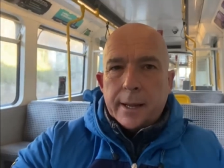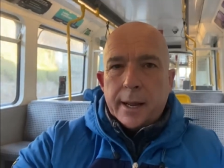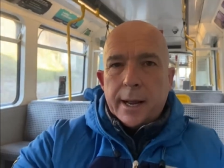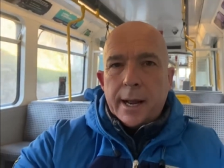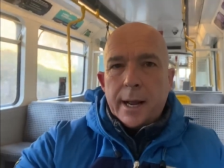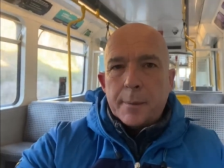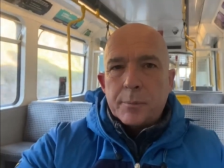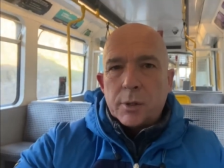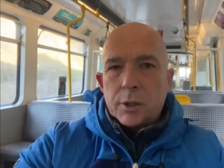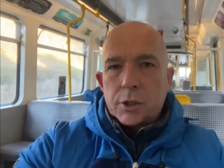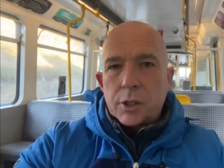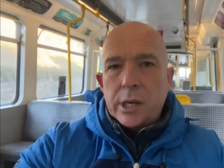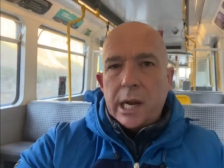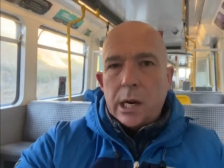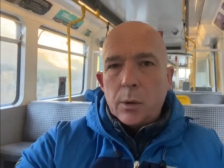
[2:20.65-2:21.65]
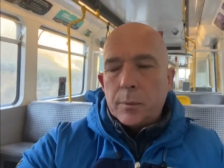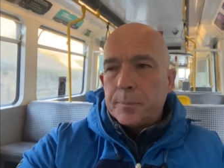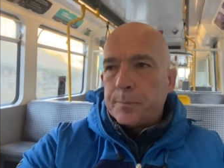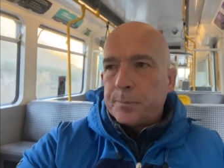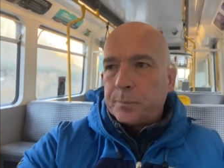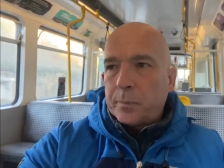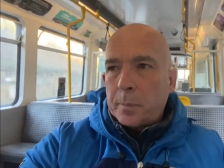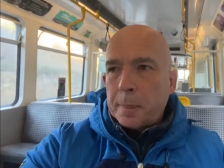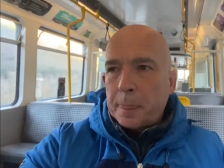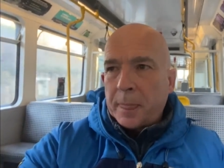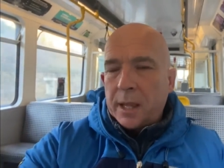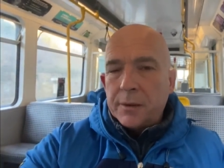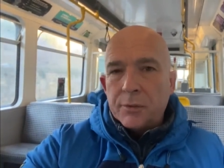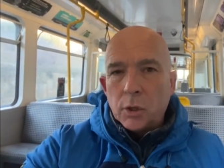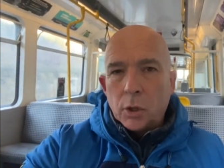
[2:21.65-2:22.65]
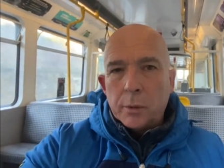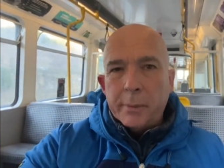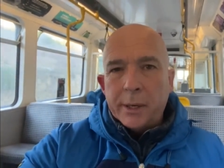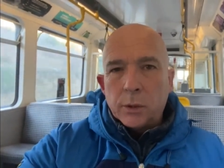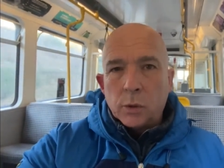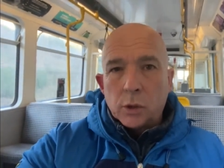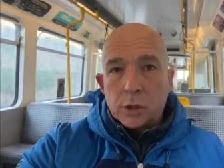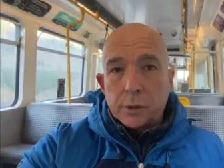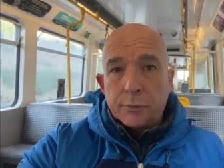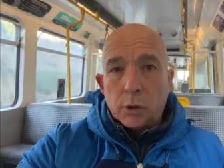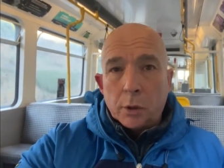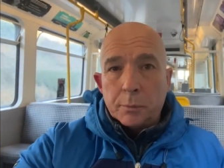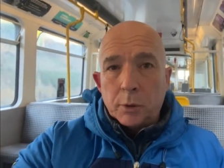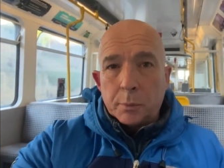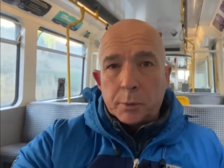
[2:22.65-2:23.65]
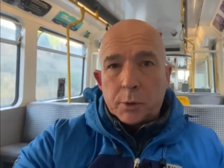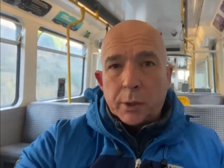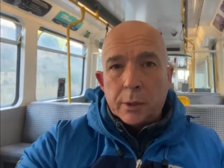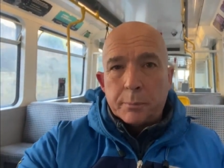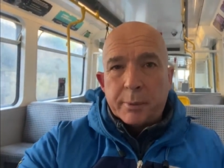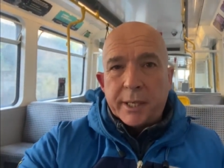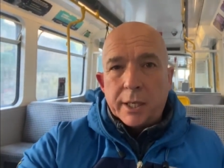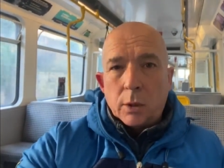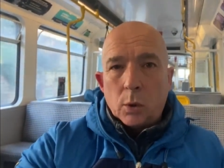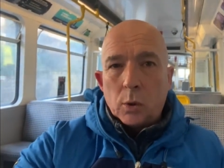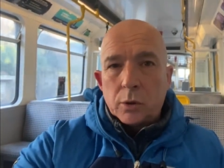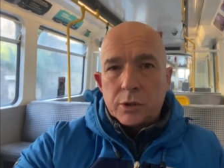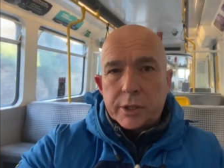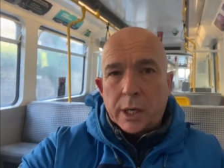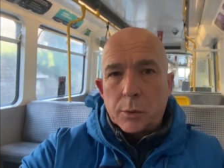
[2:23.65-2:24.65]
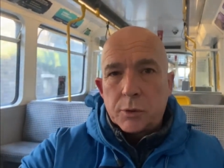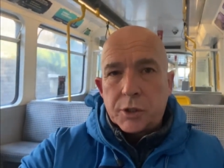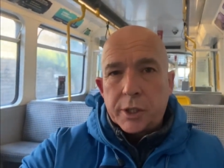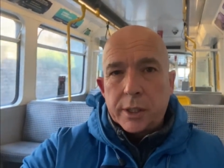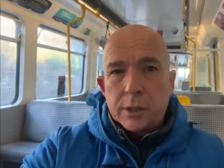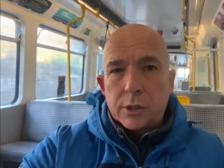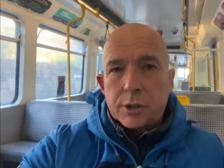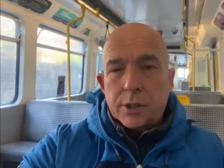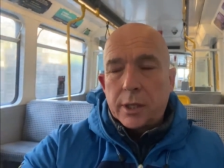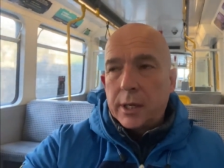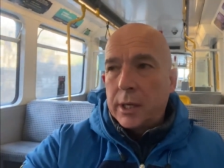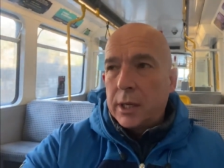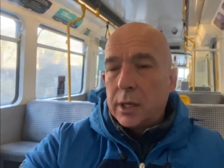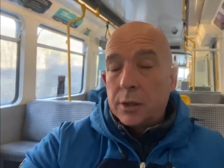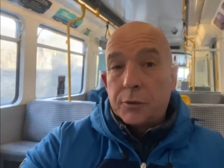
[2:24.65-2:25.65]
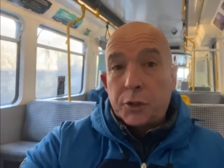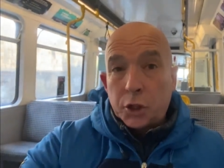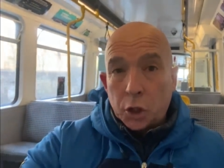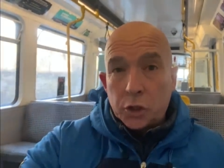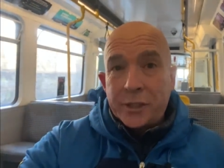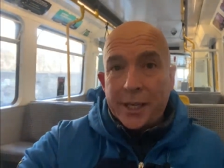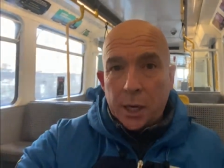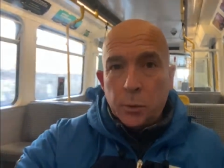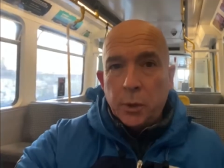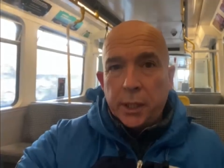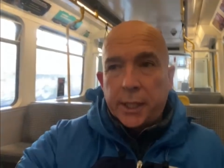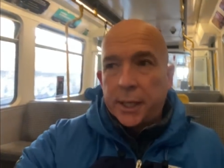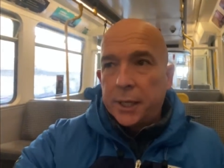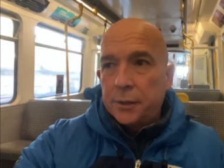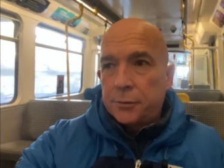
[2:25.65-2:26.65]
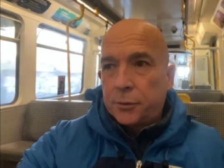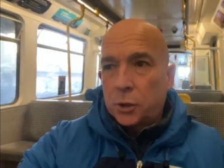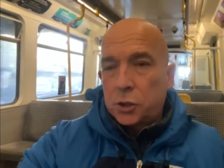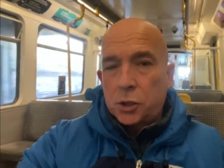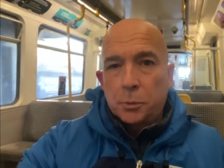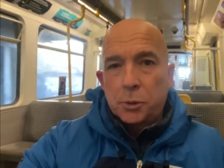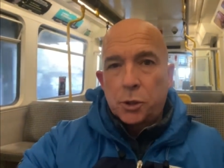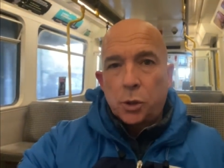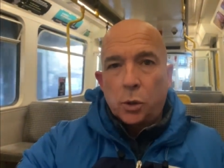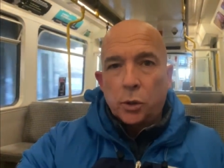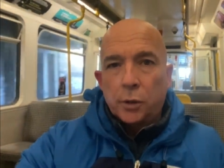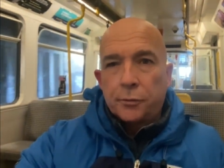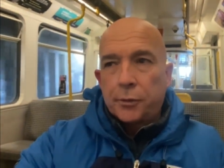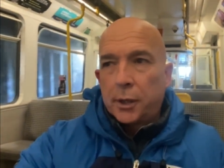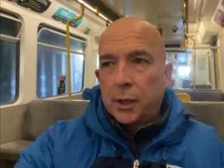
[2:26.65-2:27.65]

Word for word: Um, there's now, even though the Metros have opened up between Pelaw and South Shields, shut down again for some sort of